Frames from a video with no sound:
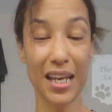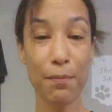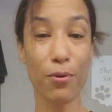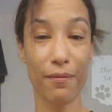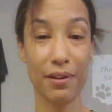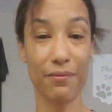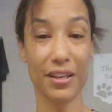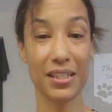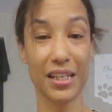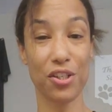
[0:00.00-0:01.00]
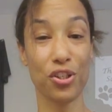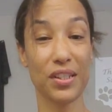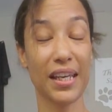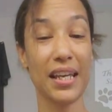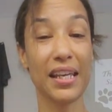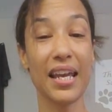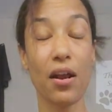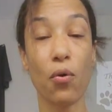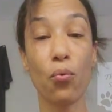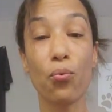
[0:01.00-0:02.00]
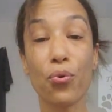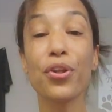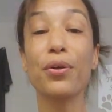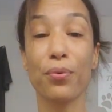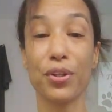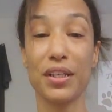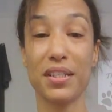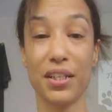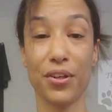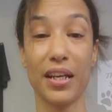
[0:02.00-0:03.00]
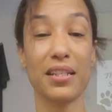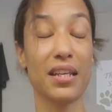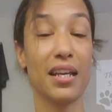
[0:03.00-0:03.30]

tapeworm infestations can get really, really serious,